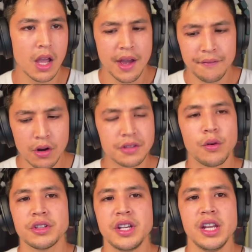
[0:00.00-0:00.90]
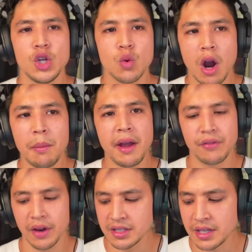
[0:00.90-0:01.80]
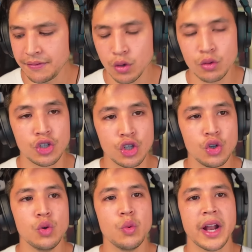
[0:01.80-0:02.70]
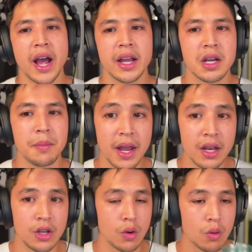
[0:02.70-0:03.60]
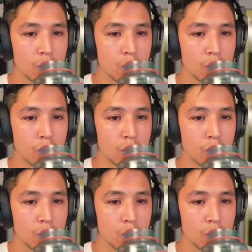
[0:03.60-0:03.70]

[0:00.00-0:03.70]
Verse 14, you are my friends if you do what I command you.